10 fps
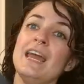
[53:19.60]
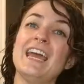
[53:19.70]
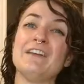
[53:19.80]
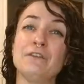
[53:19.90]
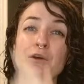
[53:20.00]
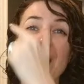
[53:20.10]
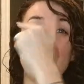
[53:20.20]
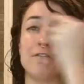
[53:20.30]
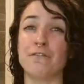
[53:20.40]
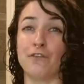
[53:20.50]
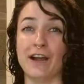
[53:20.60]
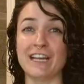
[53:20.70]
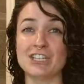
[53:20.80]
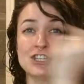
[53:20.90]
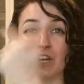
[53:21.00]
If you have
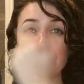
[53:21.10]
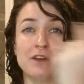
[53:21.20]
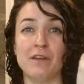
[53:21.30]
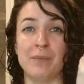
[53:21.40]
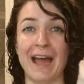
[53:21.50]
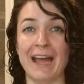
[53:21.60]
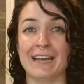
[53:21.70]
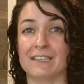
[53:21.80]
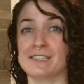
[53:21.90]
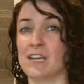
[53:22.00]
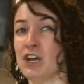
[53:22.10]
fringe, if you have bangs,